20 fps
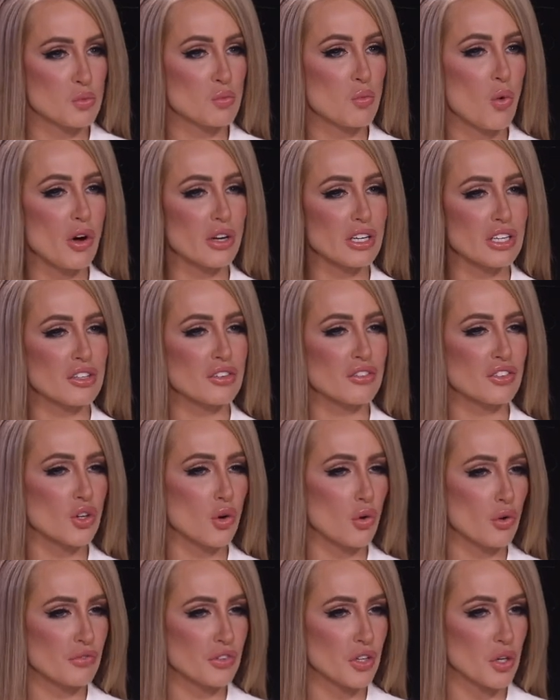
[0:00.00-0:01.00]
What, in
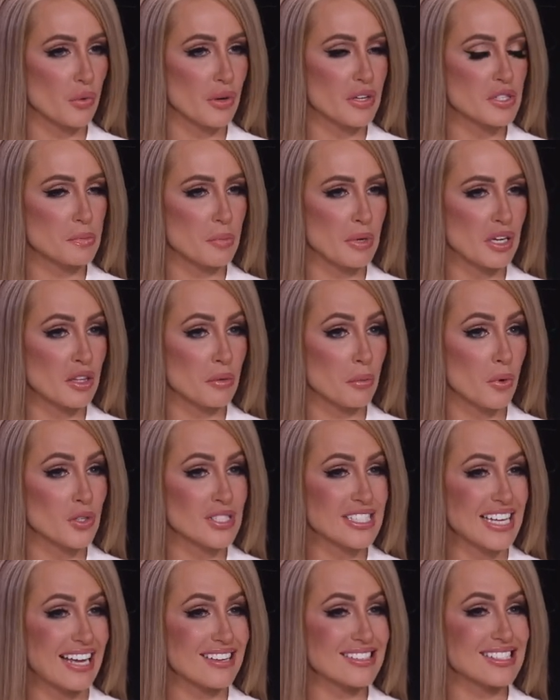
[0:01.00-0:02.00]
your view, has been the
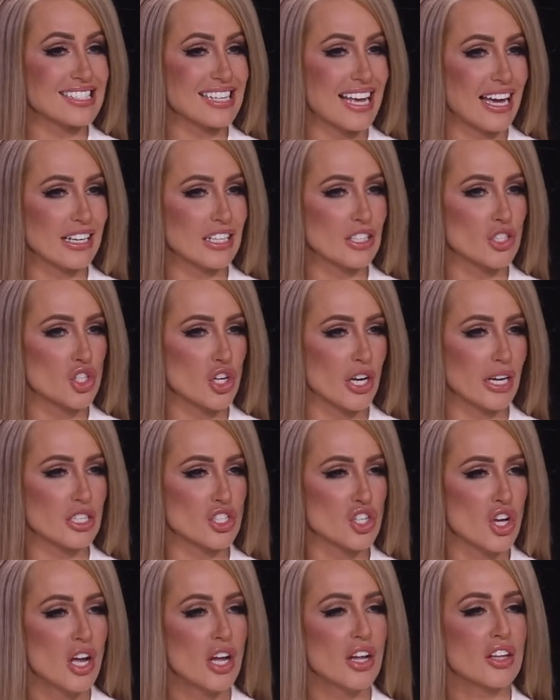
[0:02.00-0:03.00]
most outstanding
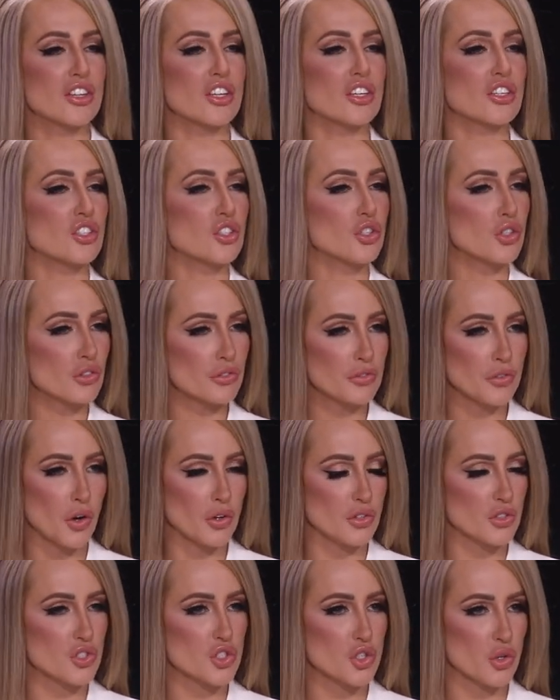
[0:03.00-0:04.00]
change that you've
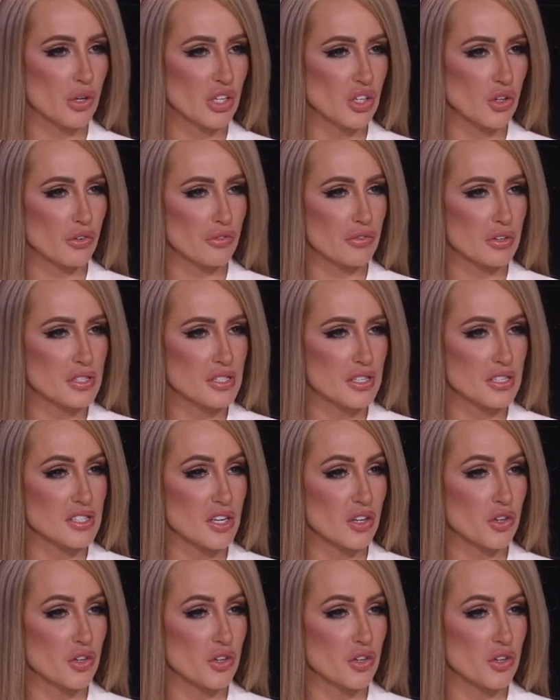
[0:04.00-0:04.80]
noticed during your visits?